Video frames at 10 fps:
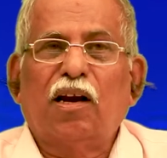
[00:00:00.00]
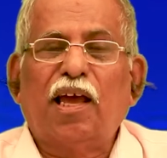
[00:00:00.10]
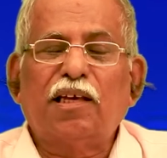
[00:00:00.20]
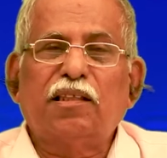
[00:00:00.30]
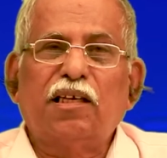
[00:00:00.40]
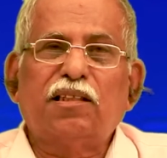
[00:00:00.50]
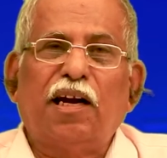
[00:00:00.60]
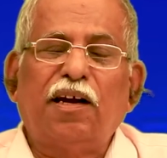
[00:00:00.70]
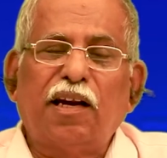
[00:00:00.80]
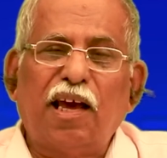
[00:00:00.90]
Like this
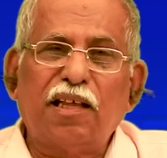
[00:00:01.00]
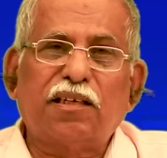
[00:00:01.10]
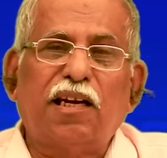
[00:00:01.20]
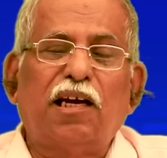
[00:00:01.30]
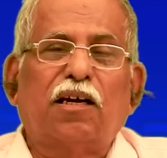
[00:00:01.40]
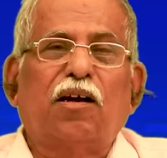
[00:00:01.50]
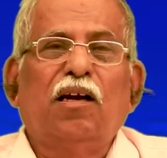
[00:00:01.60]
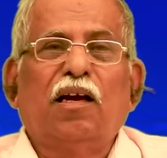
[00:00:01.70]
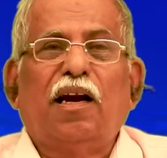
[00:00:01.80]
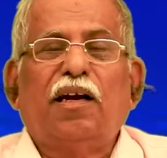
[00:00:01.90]
entire state,
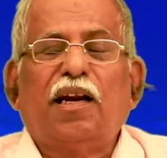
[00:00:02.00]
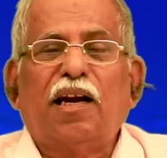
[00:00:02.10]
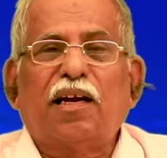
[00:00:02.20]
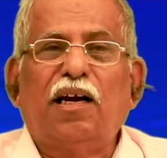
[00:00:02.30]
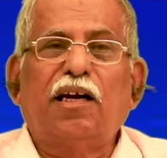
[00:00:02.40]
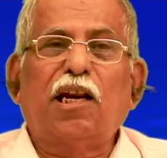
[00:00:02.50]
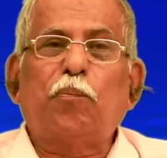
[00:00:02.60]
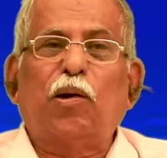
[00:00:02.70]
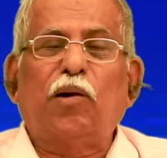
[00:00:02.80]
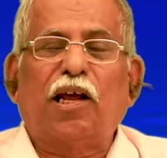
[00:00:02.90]
entire country
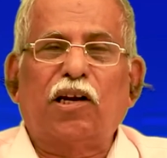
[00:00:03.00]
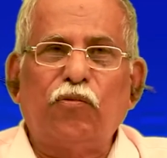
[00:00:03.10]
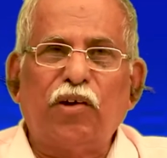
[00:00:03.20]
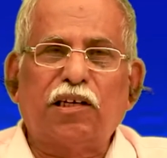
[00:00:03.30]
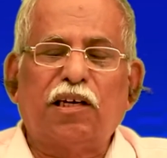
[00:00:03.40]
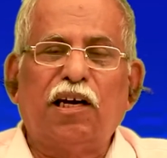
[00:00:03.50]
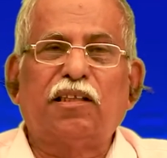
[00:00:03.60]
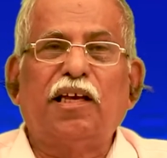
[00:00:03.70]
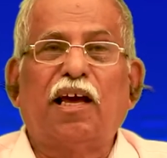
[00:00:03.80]
people are invested,